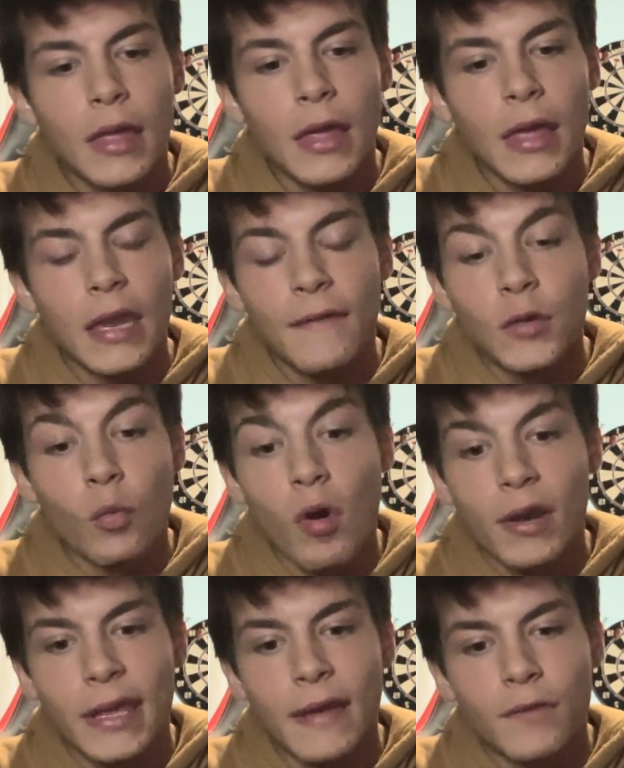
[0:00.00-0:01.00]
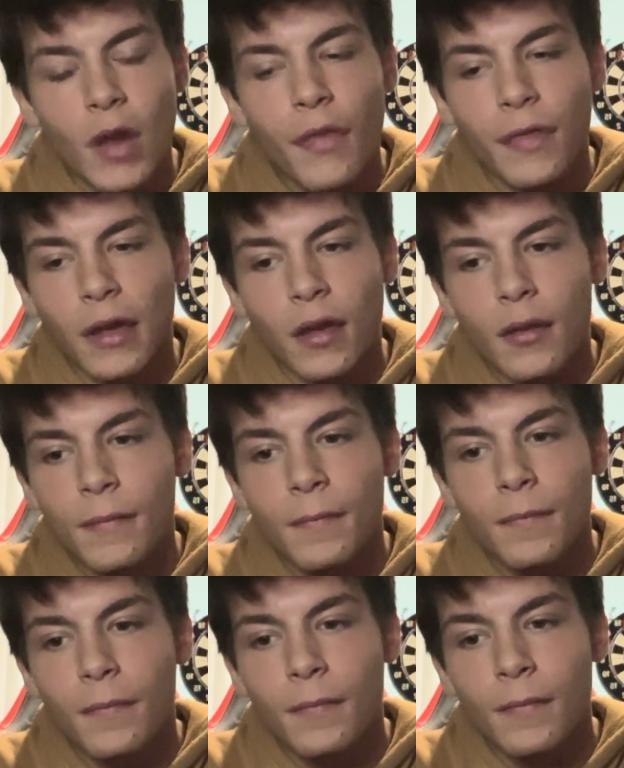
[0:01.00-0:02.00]
And if you want to give nothing,
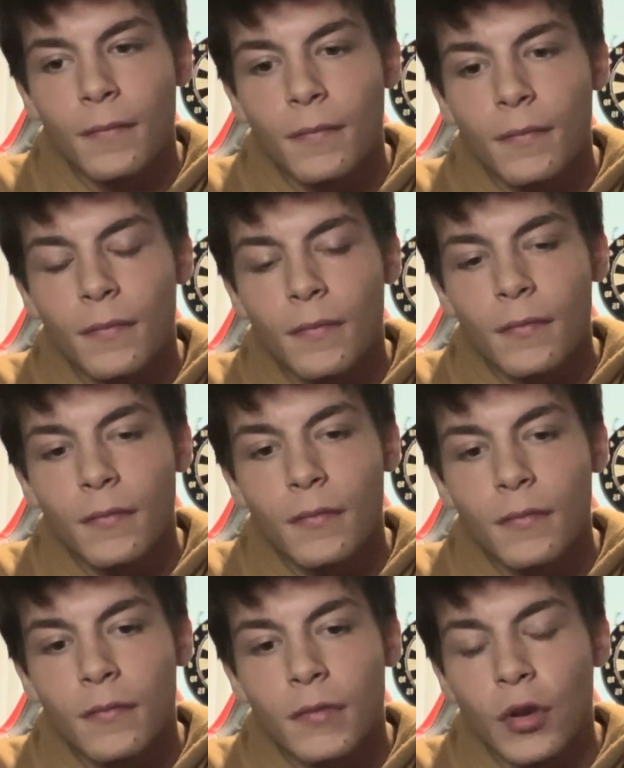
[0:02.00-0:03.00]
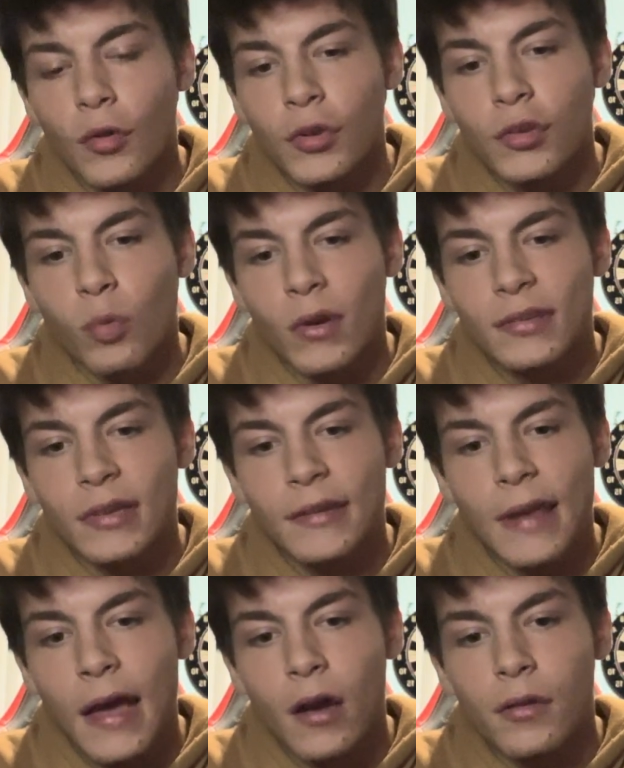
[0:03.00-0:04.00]
you just want to sit
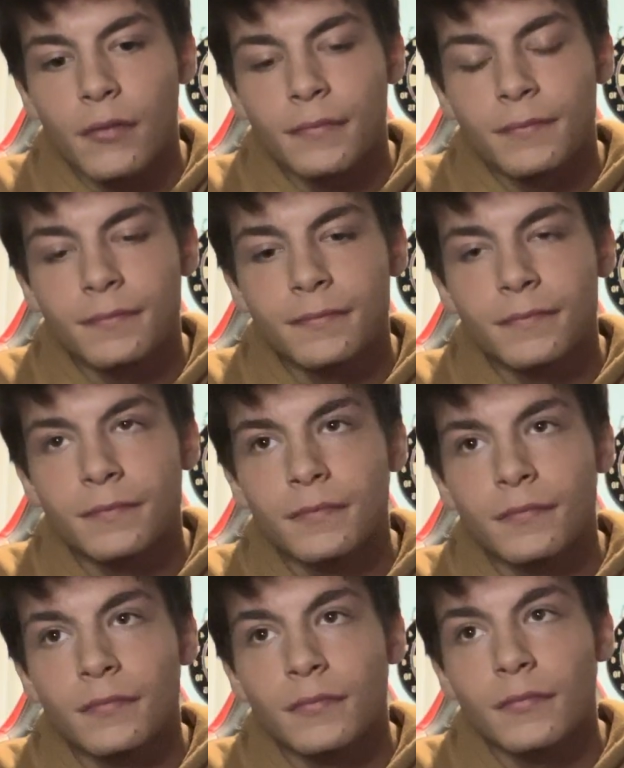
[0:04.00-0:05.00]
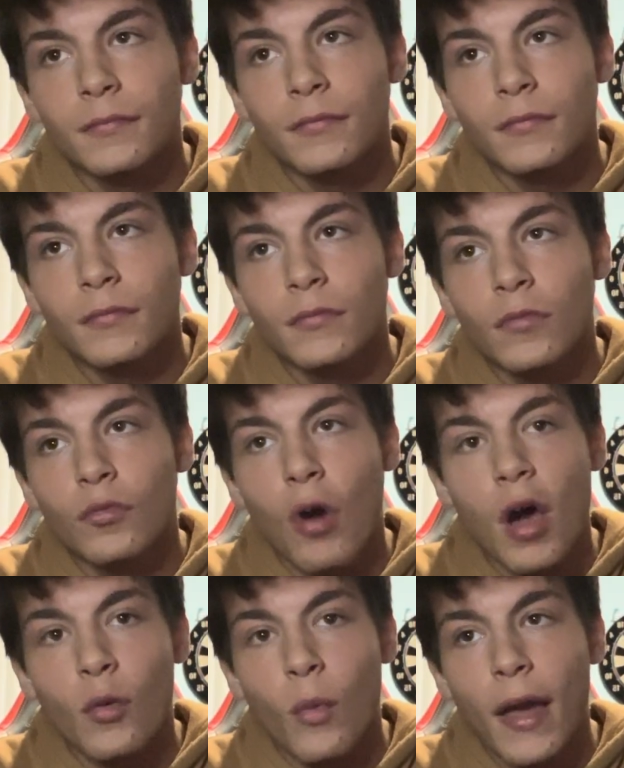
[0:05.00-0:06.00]
down,
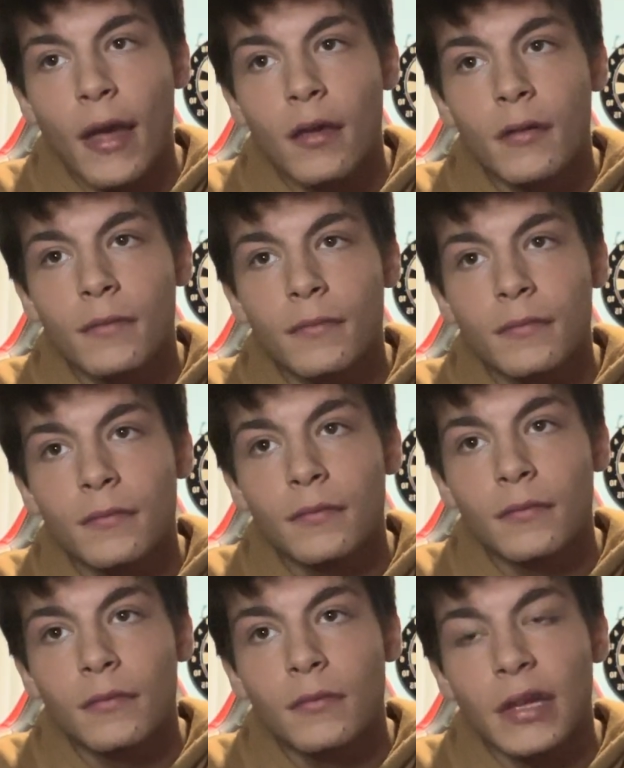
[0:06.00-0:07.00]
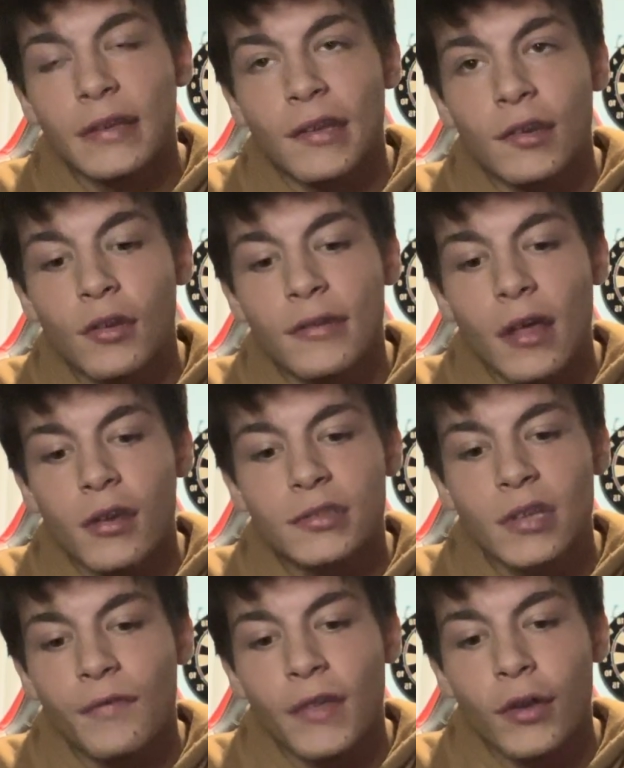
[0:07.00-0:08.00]
rot away, continue to tell
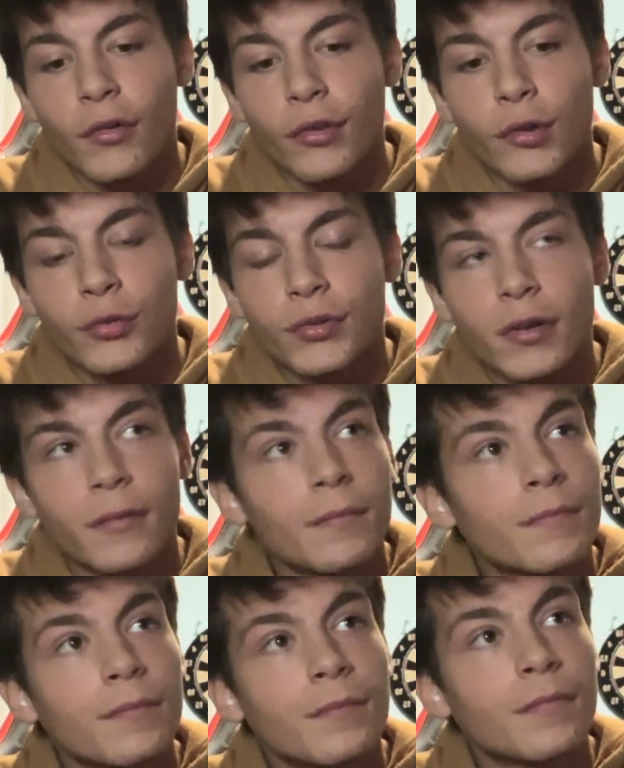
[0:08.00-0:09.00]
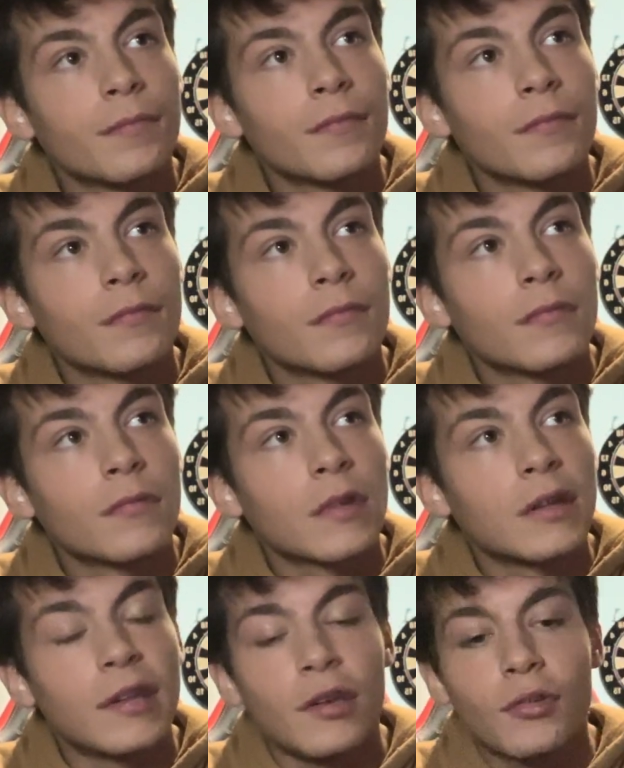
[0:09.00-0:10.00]
yourself that you're a loser,
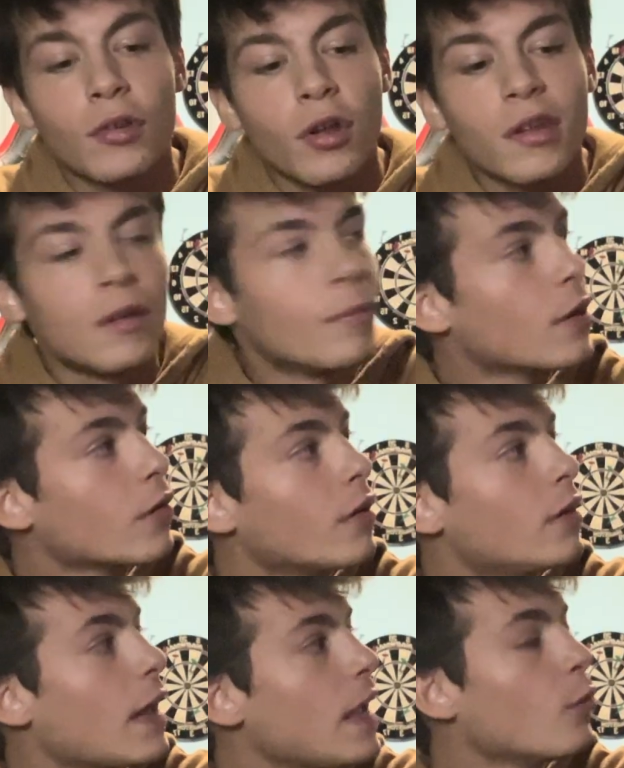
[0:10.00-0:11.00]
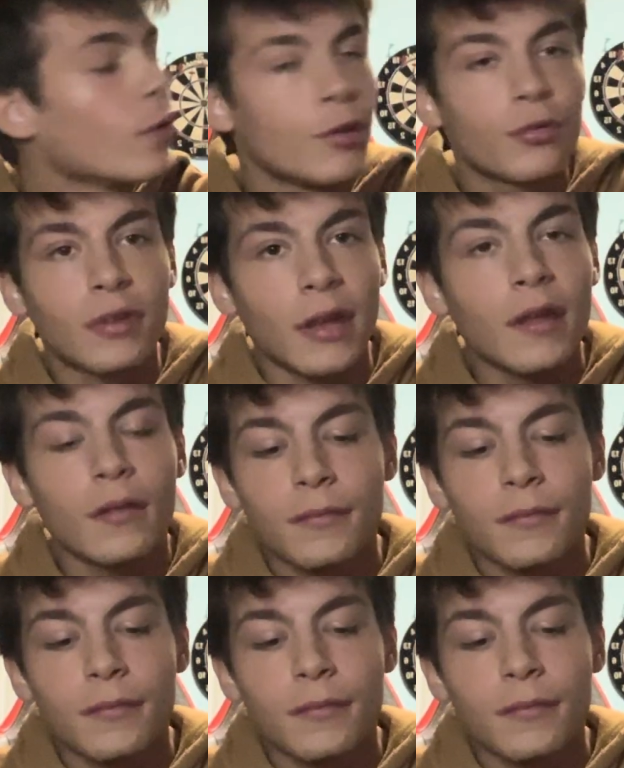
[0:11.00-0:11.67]
continue to look in the mirror and hate what you see,